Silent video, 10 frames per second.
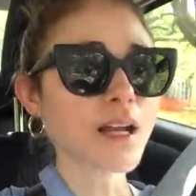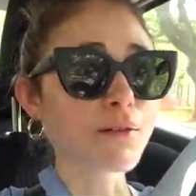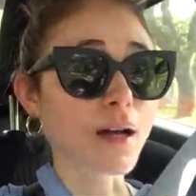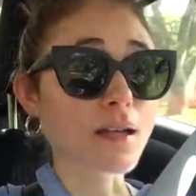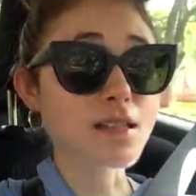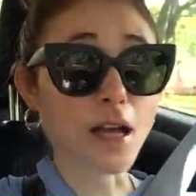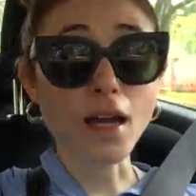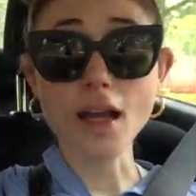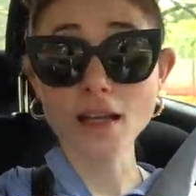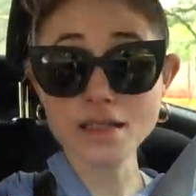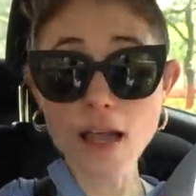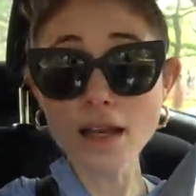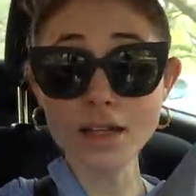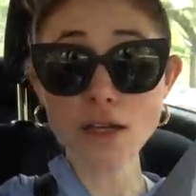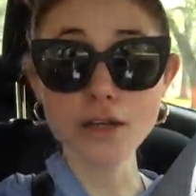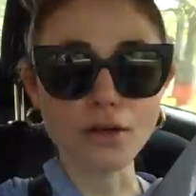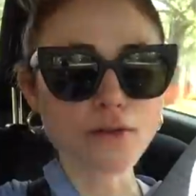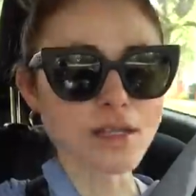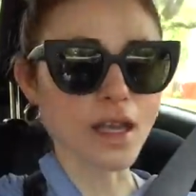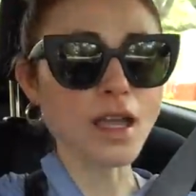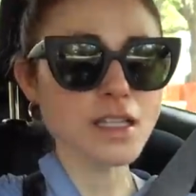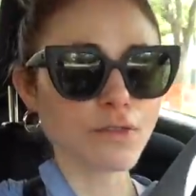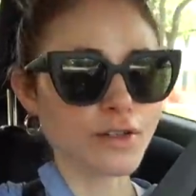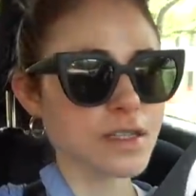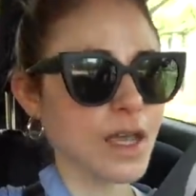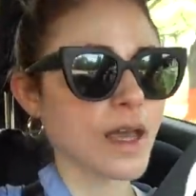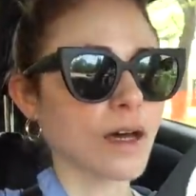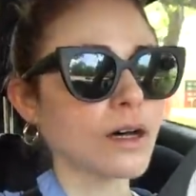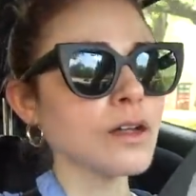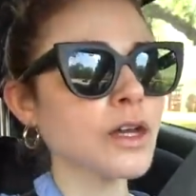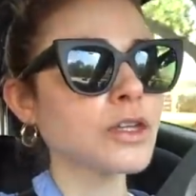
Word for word: anyways, exciting news it's for sale.